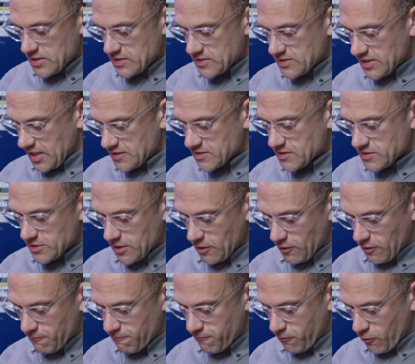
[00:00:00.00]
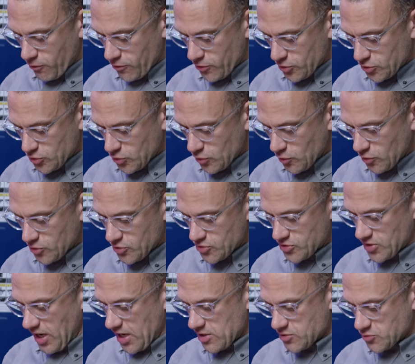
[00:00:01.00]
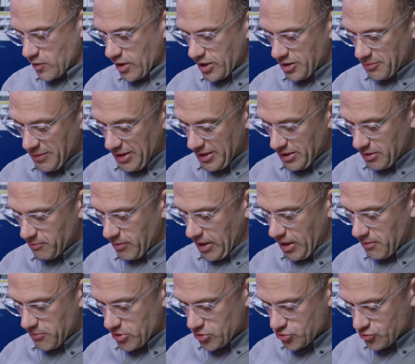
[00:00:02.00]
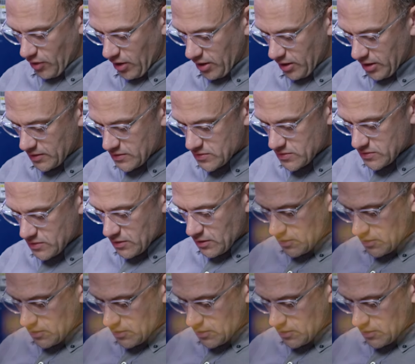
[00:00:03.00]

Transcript: is necessary for the tools as recommended by Midtronics.